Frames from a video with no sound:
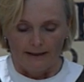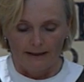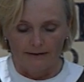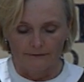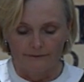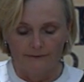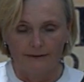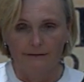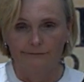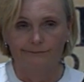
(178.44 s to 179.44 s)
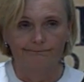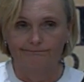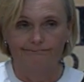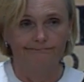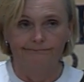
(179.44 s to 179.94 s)
other than
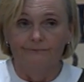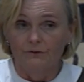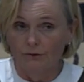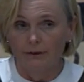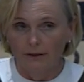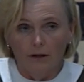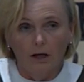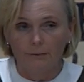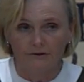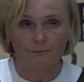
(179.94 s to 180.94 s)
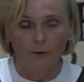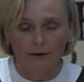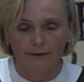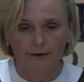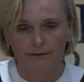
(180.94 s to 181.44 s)
joining Communist
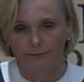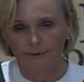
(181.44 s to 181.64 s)
Party and